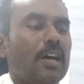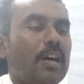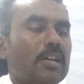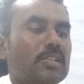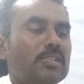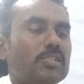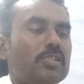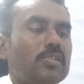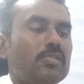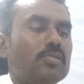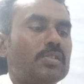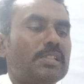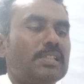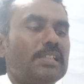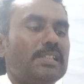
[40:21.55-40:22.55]
or
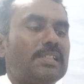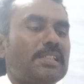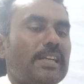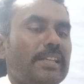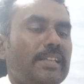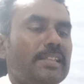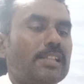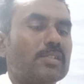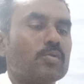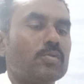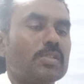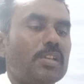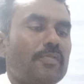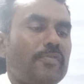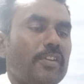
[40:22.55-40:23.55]
institutions in studying the
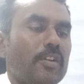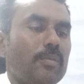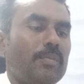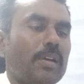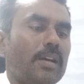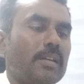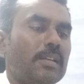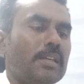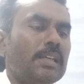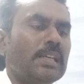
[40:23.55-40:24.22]
social phenomena.